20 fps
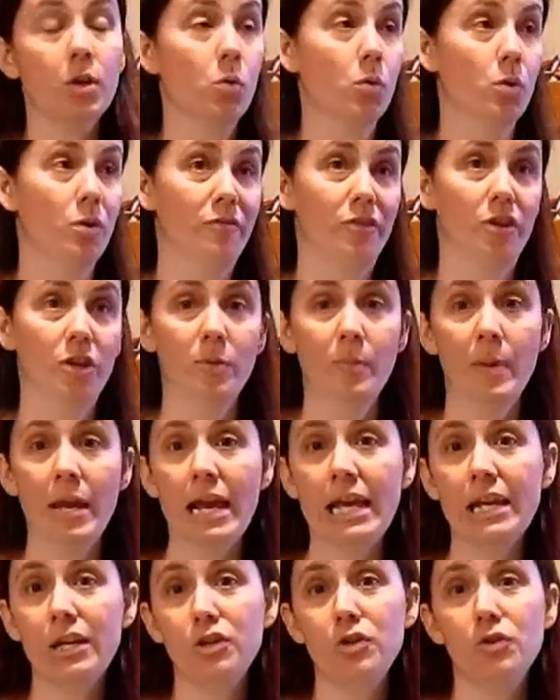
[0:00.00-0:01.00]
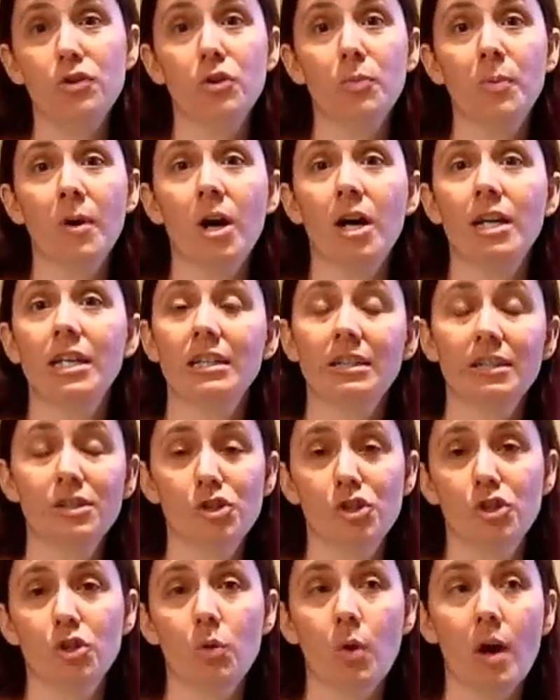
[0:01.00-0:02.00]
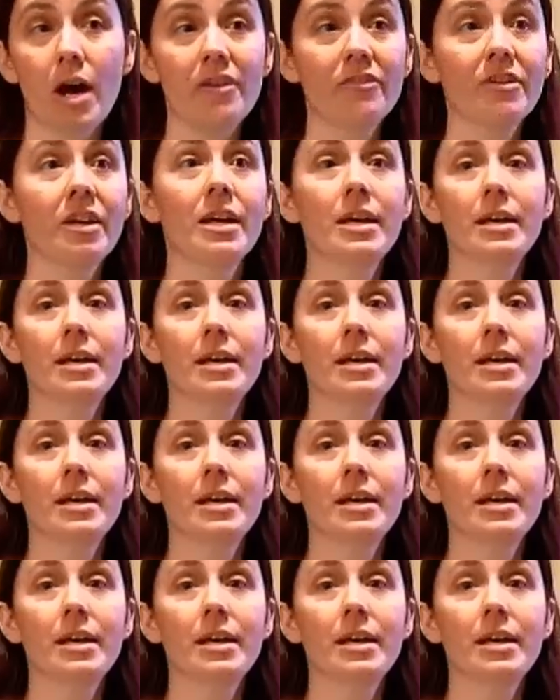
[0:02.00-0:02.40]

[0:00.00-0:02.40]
or if you're a man and you coupon, enlist your wife